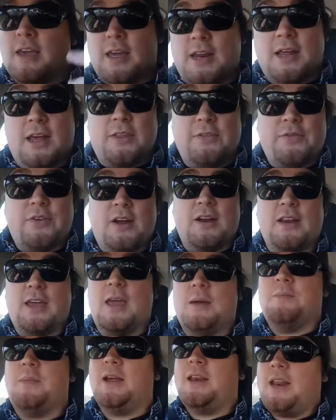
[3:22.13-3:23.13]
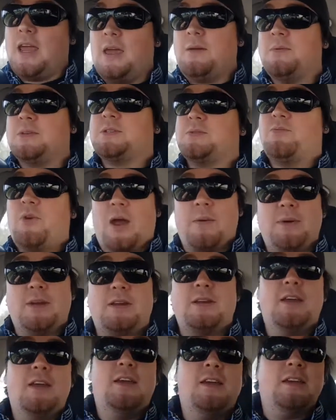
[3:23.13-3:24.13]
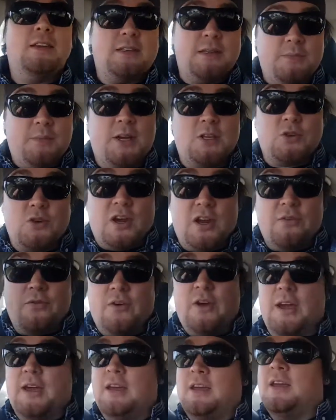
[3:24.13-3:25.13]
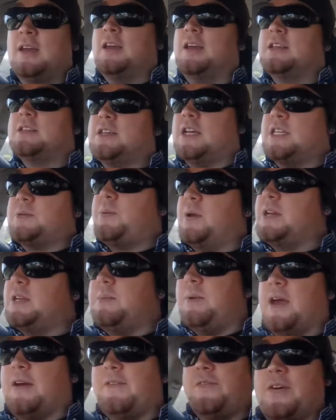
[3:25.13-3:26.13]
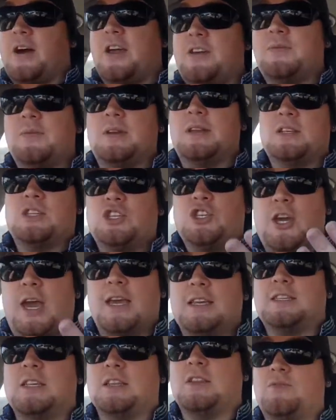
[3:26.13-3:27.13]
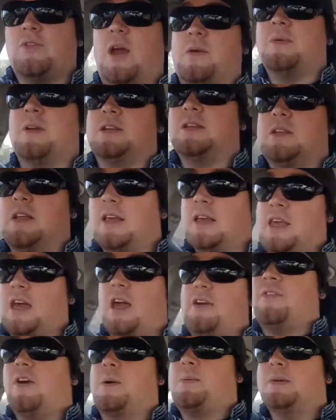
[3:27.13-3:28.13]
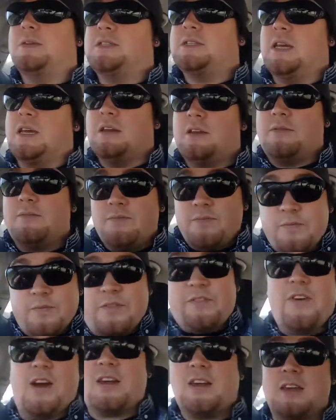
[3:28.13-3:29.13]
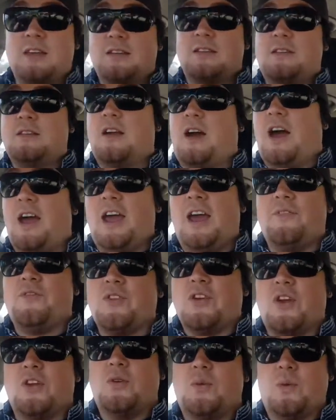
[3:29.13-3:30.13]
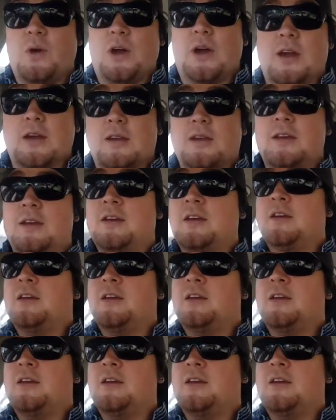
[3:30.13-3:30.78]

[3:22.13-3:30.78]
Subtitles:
I get out the front and my neighbour's rabbit is in my driveway. So I spent about 5 minutes chasing the rabbit until I gave up and said, fuck it, I have to go to work.